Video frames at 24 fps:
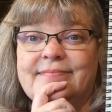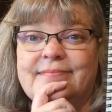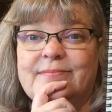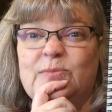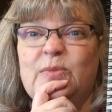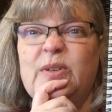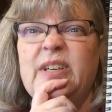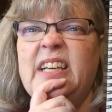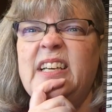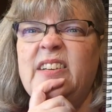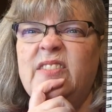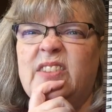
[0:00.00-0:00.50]

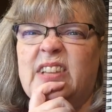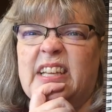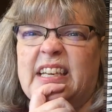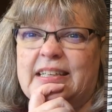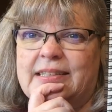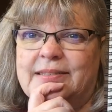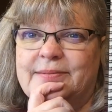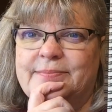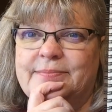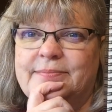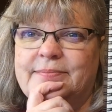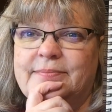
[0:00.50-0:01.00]
What do you think?
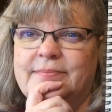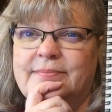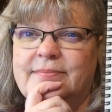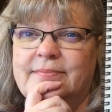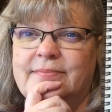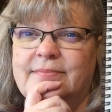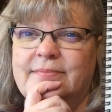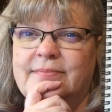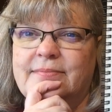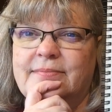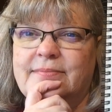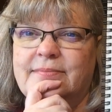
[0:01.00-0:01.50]

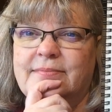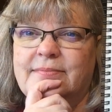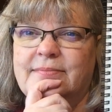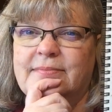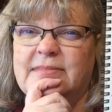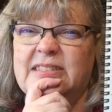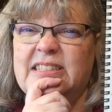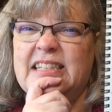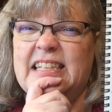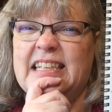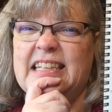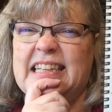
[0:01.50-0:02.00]

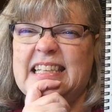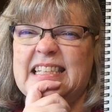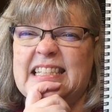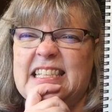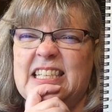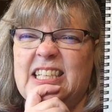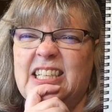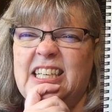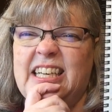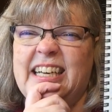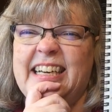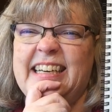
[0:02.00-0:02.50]
Do you think that's a
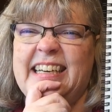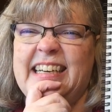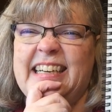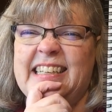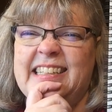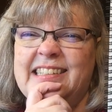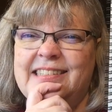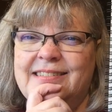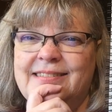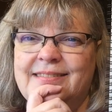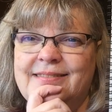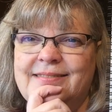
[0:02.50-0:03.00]
good idea?
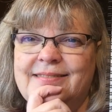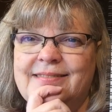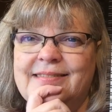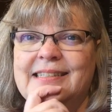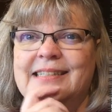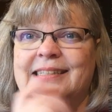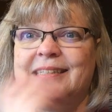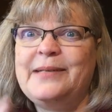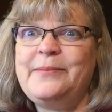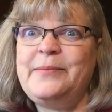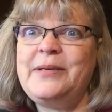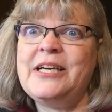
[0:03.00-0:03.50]

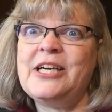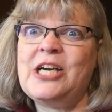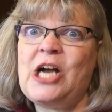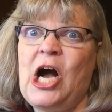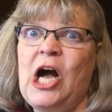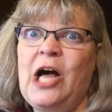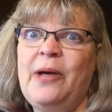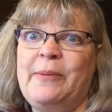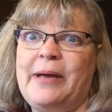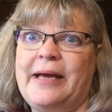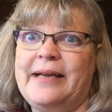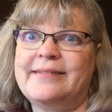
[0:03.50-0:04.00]
Leave me a
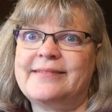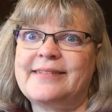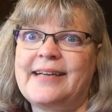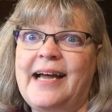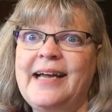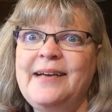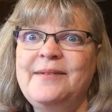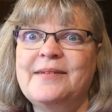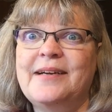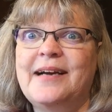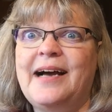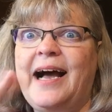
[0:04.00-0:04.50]
comment.
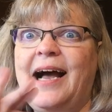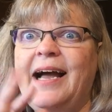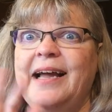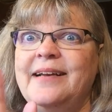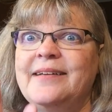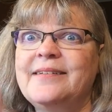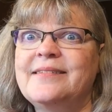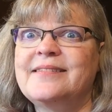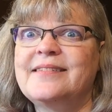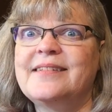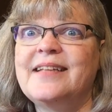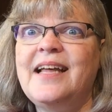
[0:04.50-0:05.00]
I'd,
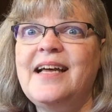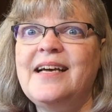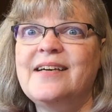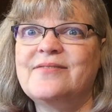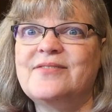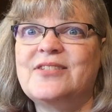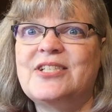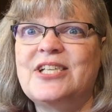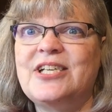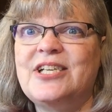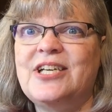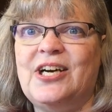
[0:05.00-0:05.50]
I'd love
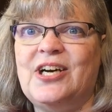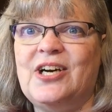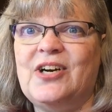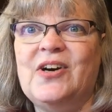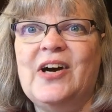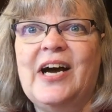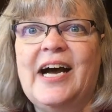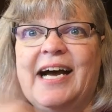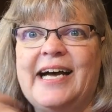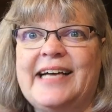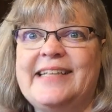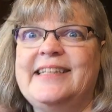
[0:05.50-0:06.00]
to know.
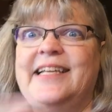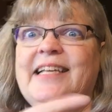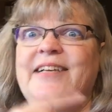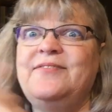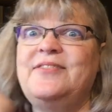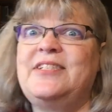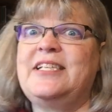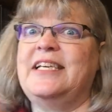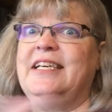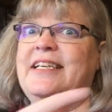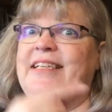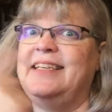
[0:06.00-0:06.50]
I'd love
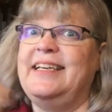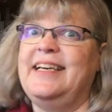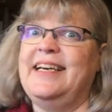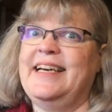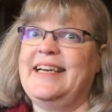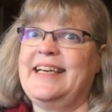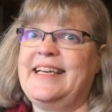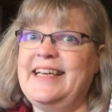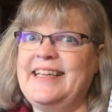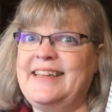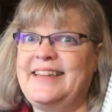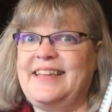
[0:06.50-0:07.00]
to
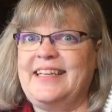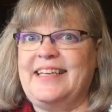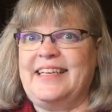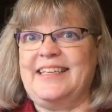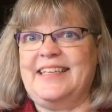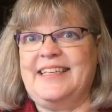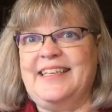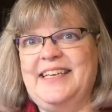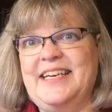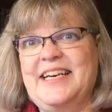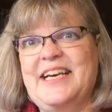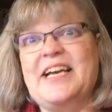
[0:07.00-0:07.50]
get
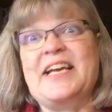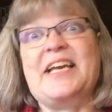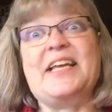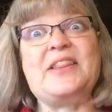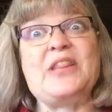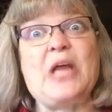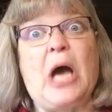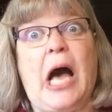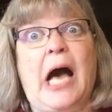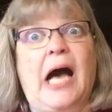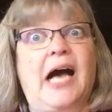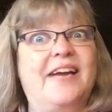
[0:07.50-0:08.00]
the, get
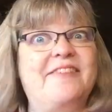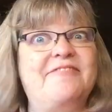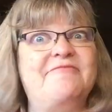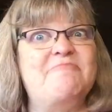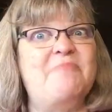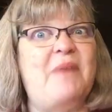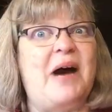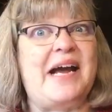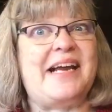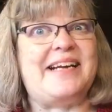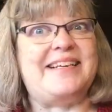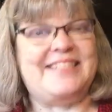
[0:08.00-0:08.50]
the hive
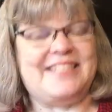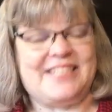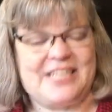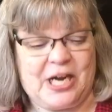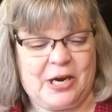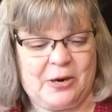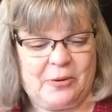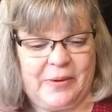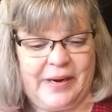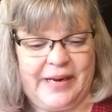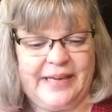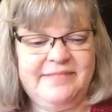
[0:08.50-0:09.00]
mind
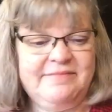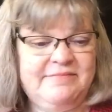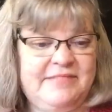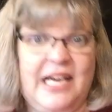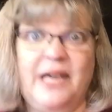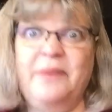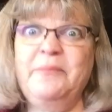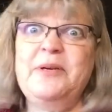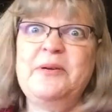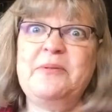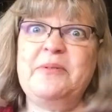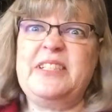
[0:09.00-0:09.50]
going.
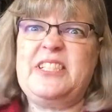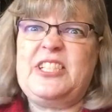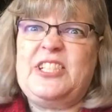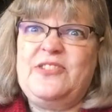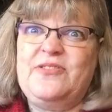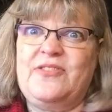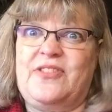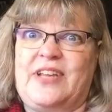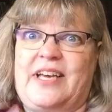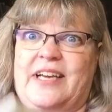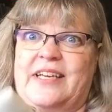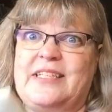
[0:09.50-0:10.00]
Tell me what you
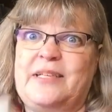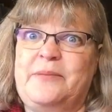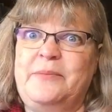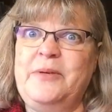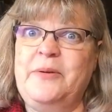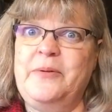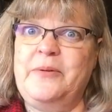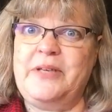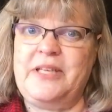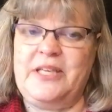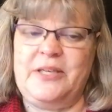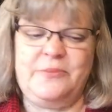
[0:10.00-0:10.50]
think. Tell me
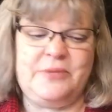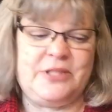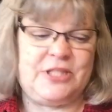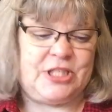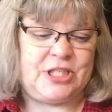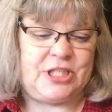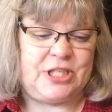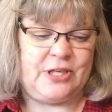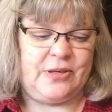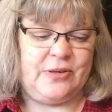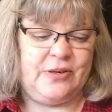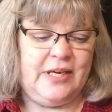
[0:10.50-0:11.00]
what you would
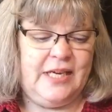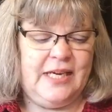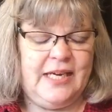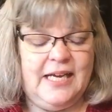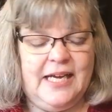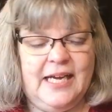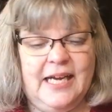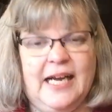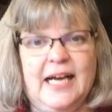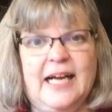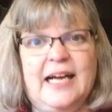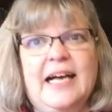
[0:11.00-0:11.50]
do.
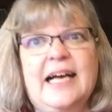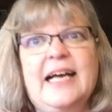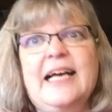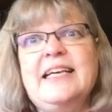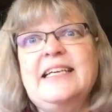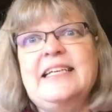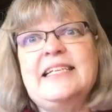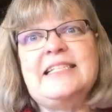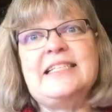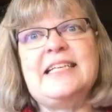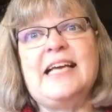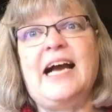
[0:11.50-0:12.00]

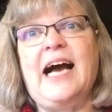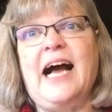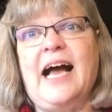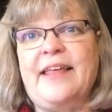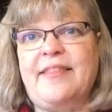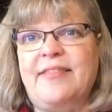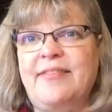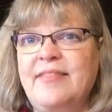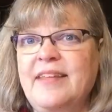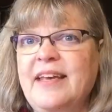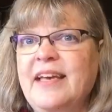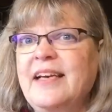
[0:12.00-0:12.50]
Like I say, I
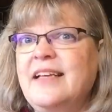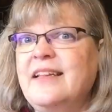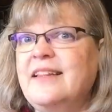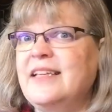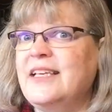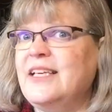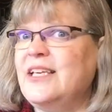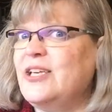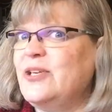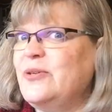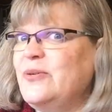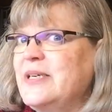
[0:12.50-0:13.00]
think the
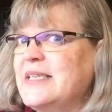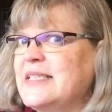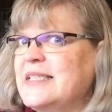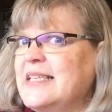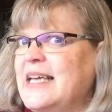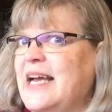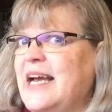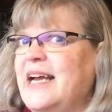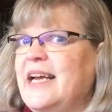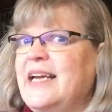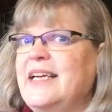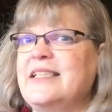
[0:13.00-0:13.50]

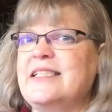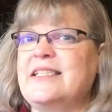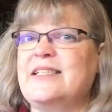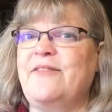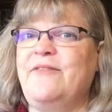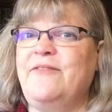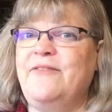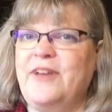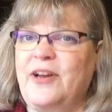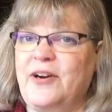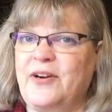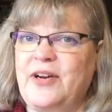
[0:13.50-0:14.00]
USA is a
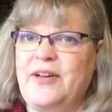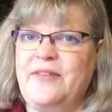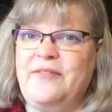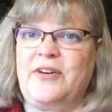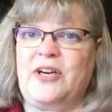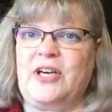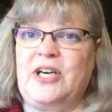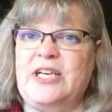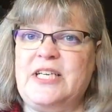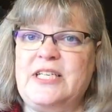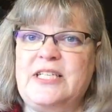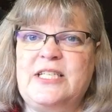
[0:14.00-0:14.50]
very,
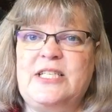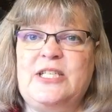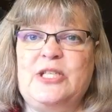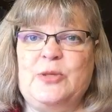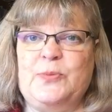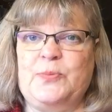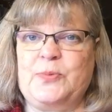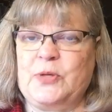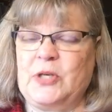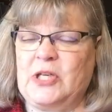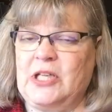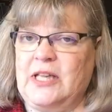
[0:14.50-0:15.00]
very
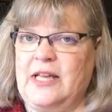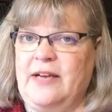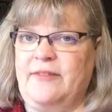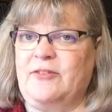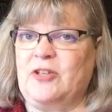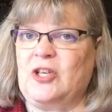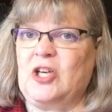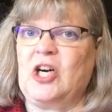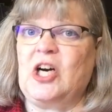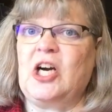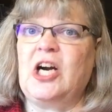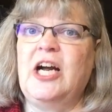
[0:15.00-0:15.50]
super
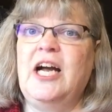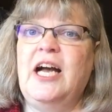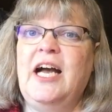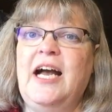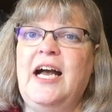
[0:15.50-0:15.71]
clever.